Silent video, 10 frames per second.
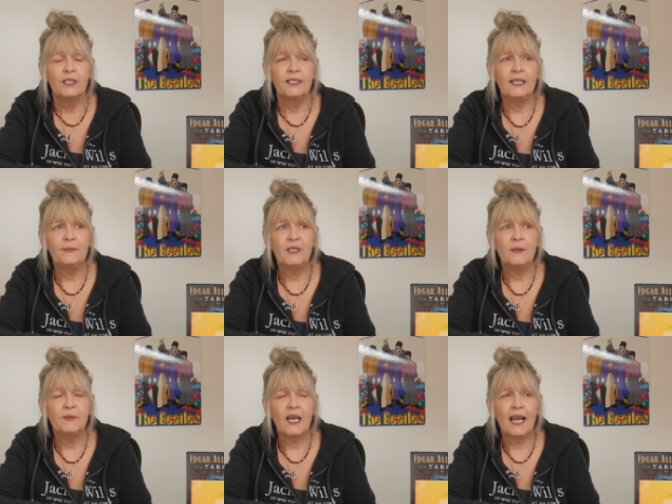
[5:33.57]
Deep,
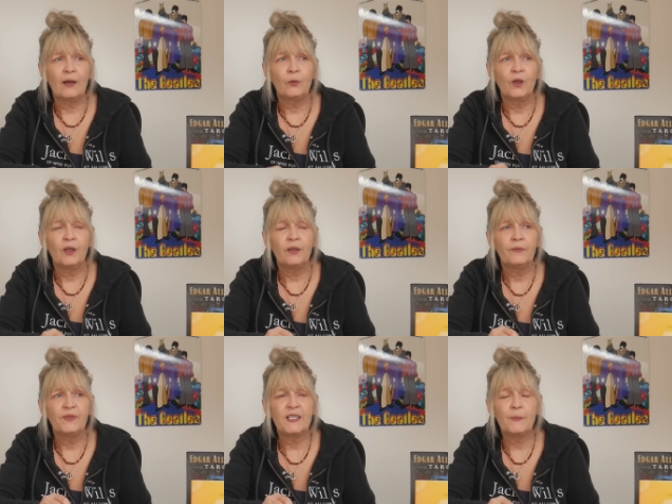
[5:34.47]
deep down,
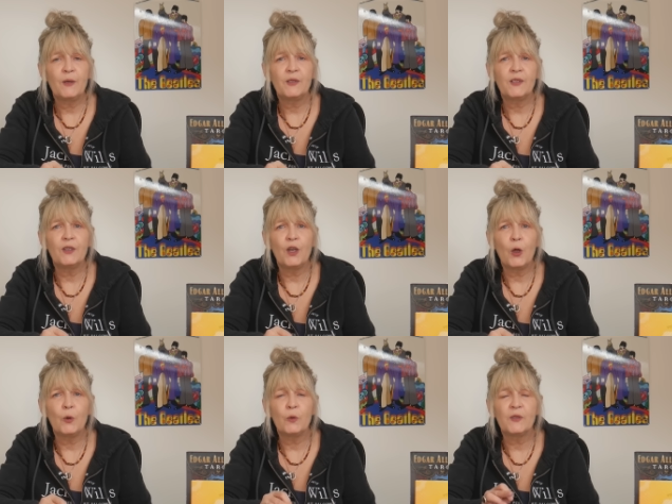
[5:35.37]
this person
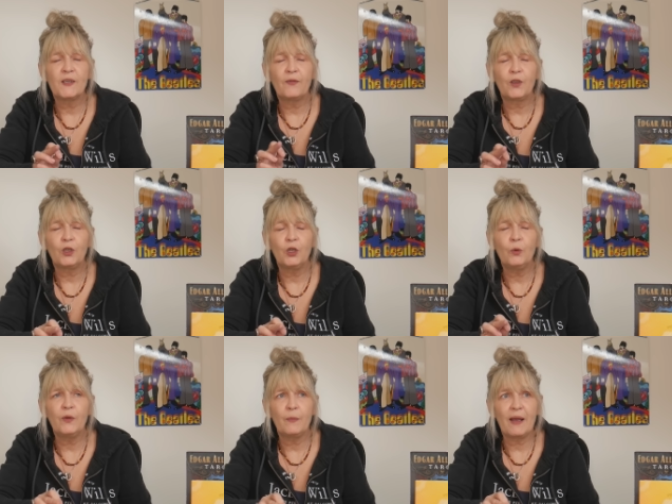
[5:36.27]
knows that
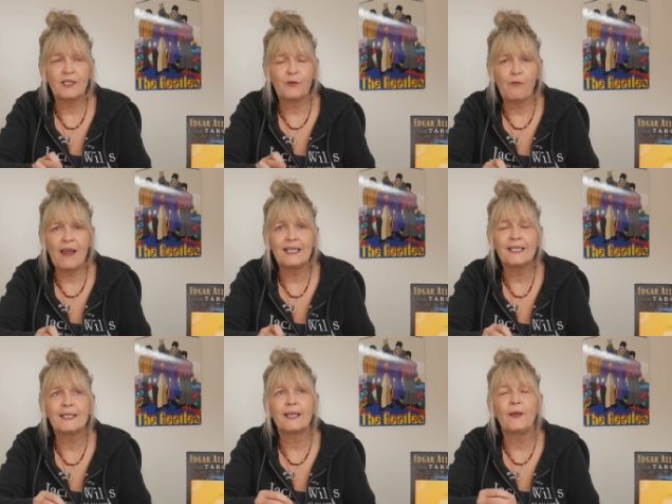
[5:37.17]
you were the best
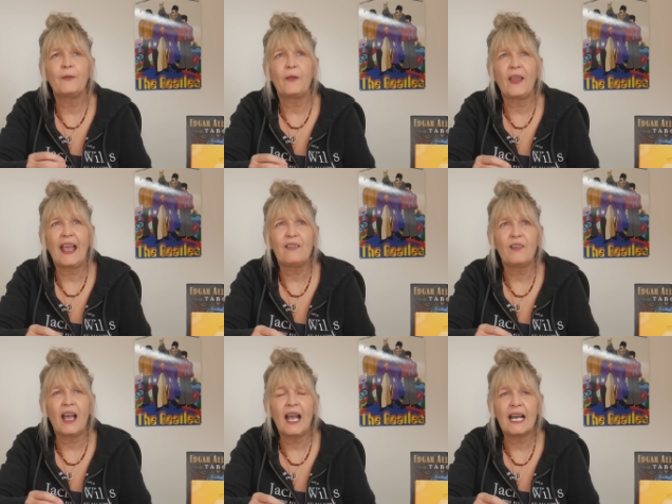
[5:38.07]
friend that they
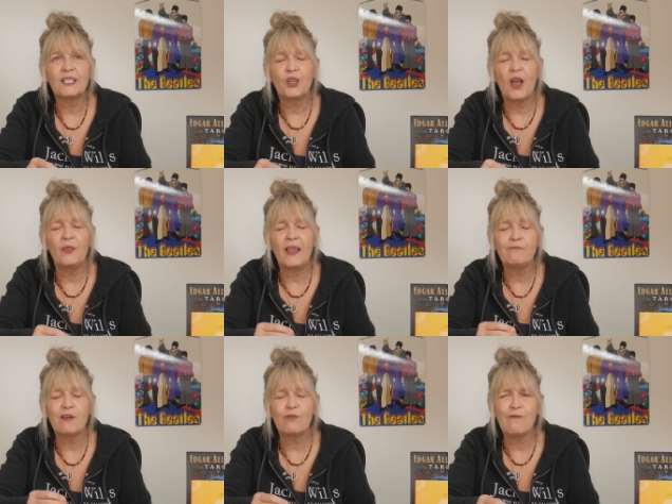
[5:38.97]
ever had. They
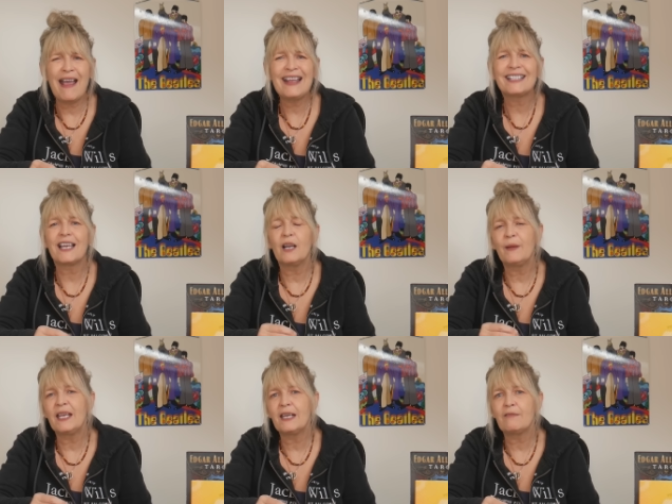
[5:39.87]
regret, I'm
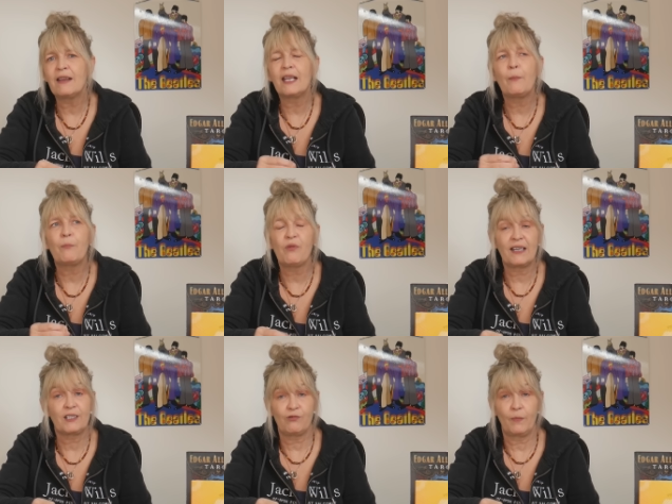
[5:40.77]
hearing,
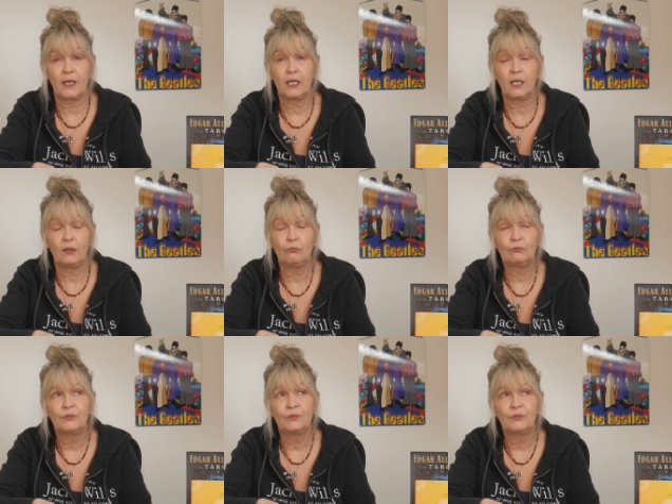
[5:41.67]
breadcrumbing you.